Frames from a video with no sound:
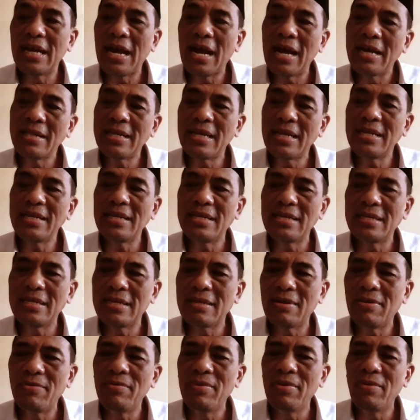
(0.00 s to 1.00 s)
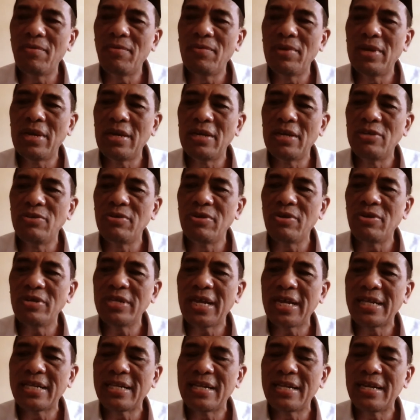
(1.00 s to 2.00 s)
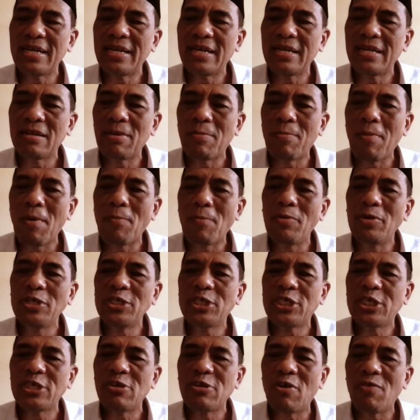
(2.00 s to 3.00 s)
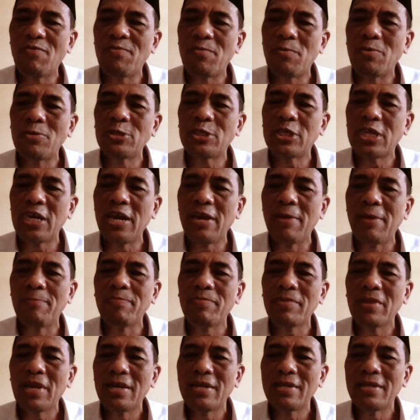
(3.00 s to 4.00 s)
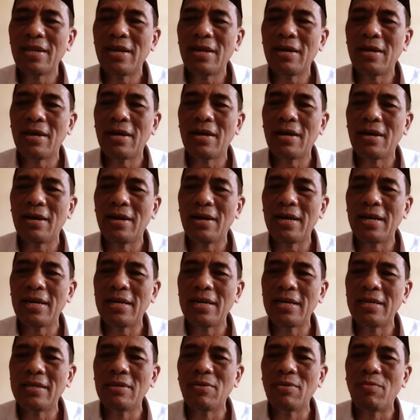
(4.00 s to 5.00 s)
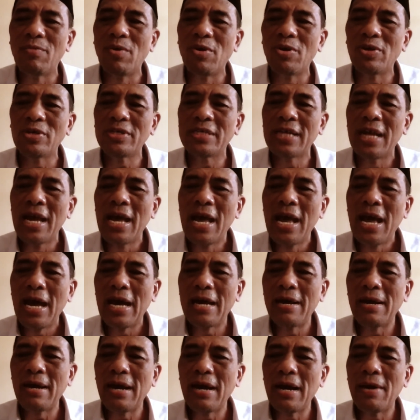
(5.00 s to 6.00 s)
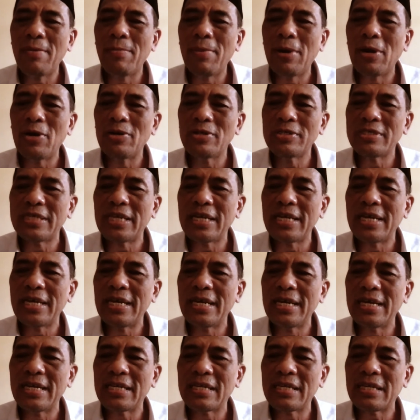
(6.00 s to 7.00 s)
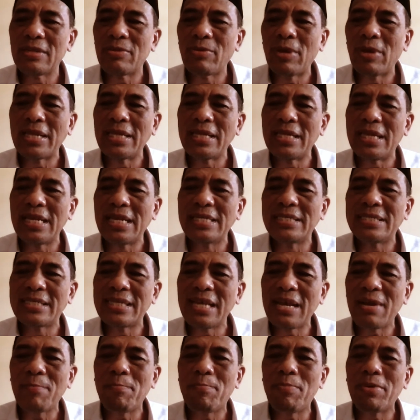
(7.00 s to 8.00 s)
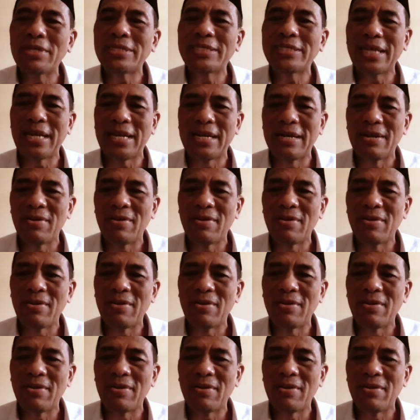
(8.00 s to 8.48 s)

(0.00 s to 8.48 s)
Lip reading: I think we that the population of Muslim in the world about the 26%